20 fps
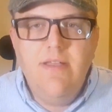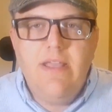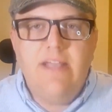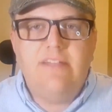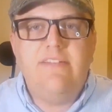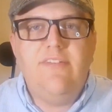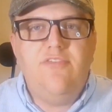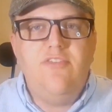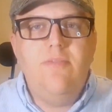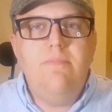
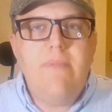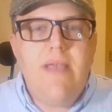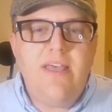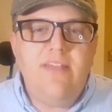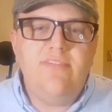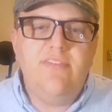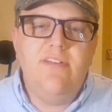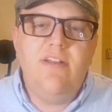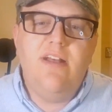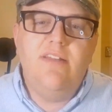Except for in
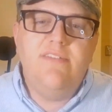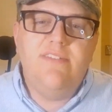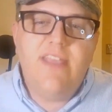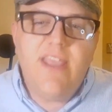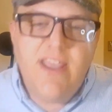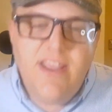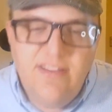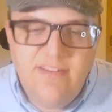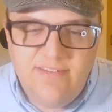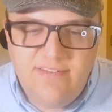Mastodon's
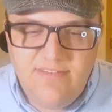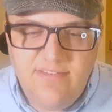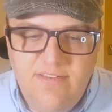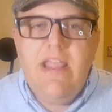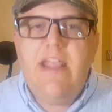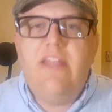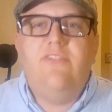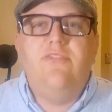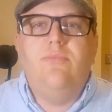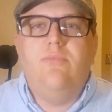case,
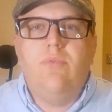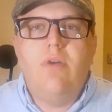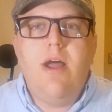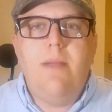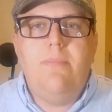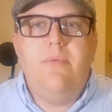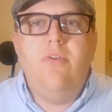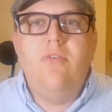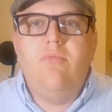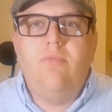it's
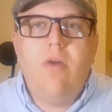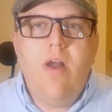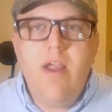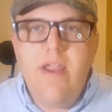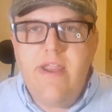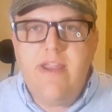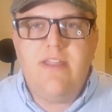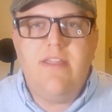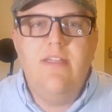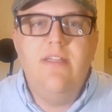Robert
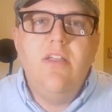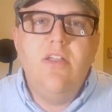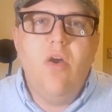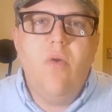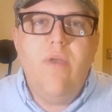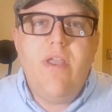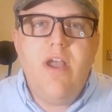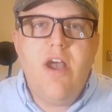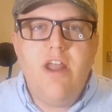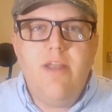Reich
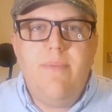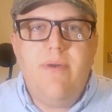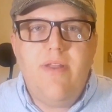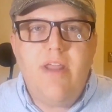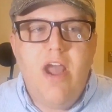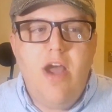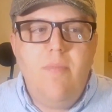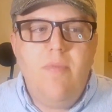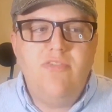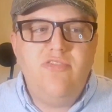going on
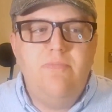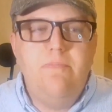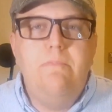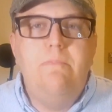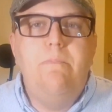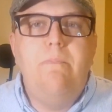about how much